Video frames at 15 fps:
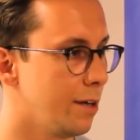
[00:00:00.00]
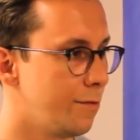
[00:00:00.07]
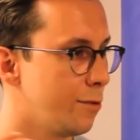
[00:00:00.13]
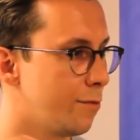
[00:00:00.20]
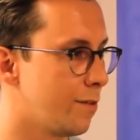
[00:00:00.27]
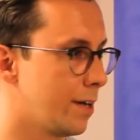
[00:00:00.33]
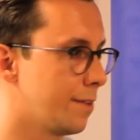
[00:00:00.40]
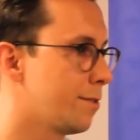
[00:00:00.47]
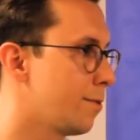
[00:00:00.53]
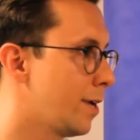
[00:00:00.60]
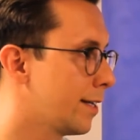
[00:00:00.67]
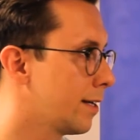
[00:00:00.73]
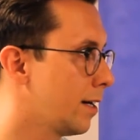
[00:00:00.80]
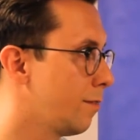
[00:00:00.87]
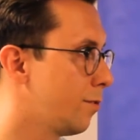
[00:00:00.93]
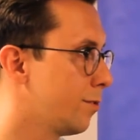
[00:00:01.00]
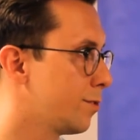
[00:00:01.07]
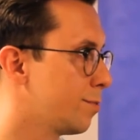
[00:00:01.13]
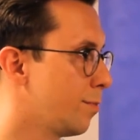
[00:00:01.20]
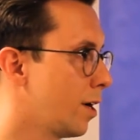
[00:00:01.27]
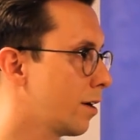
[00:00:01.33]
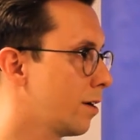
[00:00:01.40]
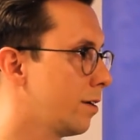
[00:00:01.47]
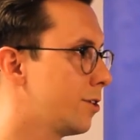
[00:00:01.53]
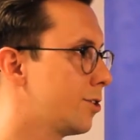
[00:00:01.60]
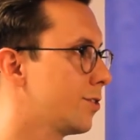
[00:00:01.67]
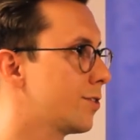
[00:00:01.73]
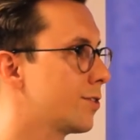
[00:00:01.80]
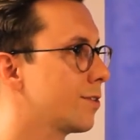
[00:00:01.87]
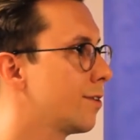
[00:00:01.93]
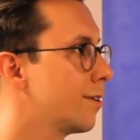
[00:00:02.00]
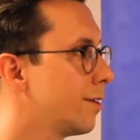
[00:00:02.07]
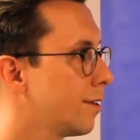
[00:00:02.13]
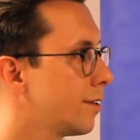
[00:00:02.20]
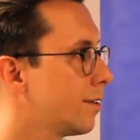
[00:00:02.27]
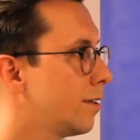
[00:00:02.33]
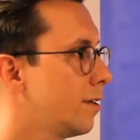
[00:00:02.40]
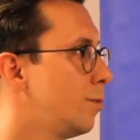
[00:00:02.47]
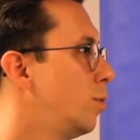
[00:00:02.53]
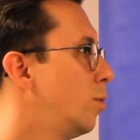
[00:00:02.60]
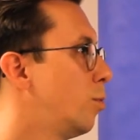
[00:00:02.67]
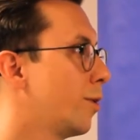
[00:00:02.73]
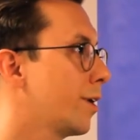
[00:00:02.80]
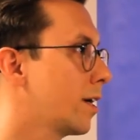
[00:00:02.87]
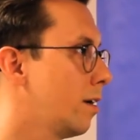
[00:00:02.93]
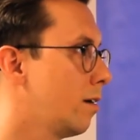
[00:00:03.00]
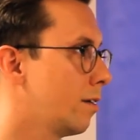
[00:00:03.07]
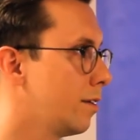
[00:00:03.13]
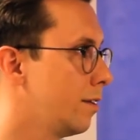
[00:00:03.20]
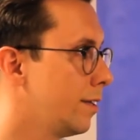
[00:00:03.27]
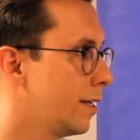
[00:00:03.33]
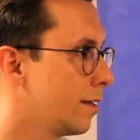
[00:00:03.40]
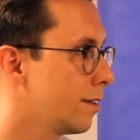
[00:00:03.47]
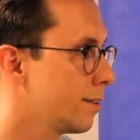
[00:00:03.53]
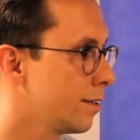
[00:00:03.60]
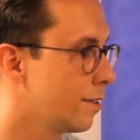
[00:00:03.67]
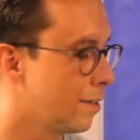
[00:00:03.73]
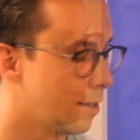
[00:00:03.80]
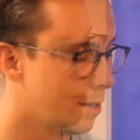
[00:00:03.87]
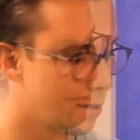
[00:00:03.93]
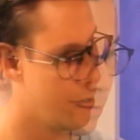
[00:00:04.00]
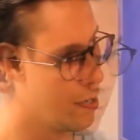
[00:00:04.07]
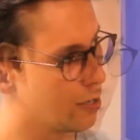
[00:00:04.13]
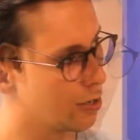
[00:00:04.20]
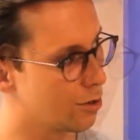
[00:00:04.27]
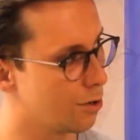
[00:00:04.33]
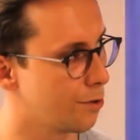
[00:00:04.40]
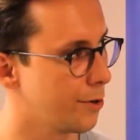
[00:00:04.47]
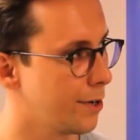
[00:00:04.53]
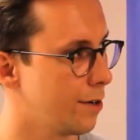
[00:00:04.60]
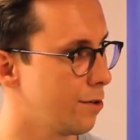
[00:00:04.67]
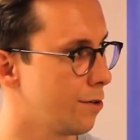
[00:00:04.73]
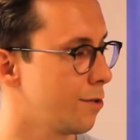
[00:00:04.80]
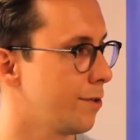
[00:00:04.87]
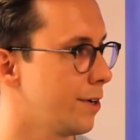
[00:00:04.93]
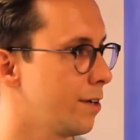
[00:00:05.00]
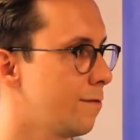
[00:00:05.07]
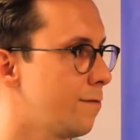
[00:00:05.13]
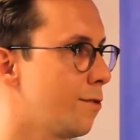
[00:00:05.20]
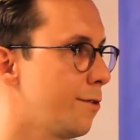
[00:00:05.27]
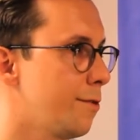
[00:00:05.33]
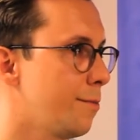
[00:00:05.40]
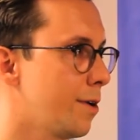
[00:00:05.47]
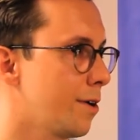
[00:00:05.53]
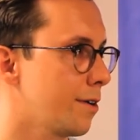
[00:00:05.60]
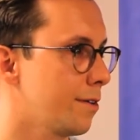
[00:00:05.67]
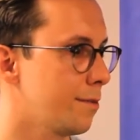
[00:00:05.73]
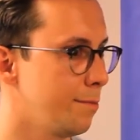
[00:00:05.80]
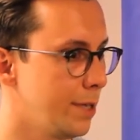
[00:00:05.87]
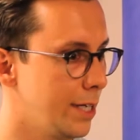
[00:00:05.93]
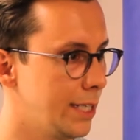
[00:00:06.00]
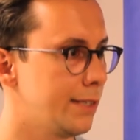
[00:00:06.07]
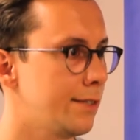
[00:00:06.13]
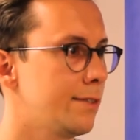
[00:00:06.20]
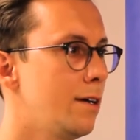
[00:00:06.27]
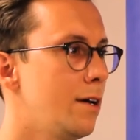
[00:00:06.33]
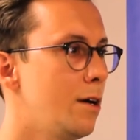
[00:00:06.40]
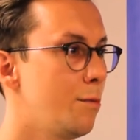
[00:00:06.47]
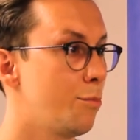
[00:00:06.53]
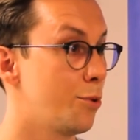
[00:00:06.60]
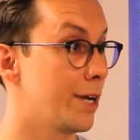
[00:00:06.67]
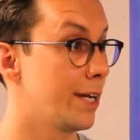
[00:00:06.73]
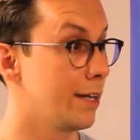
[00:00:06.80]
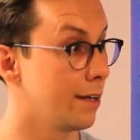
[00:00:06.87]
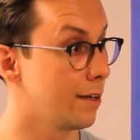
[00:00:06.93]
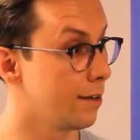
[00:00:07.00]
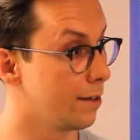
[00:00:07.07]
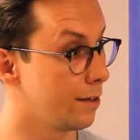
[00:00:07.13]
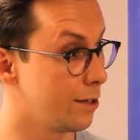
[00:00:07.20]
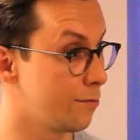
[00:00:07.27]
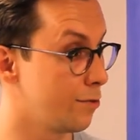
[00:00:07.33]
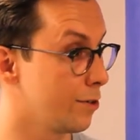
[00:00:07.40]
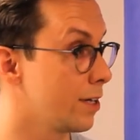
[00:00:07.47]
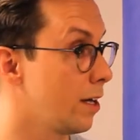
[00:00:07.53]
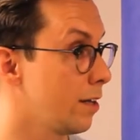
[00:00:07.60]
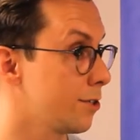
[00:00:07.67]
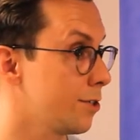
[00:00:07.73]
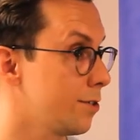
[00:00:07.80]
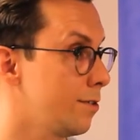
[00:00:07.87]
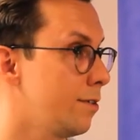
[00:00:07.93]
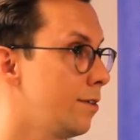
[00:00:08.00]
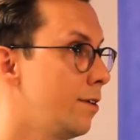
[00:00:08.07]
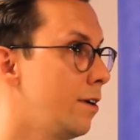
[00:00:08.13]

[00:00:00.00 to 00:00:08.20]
if you find the right guy for this market, just start it, it will work out in the end. Conquering a foreign market means bringing in a different culture,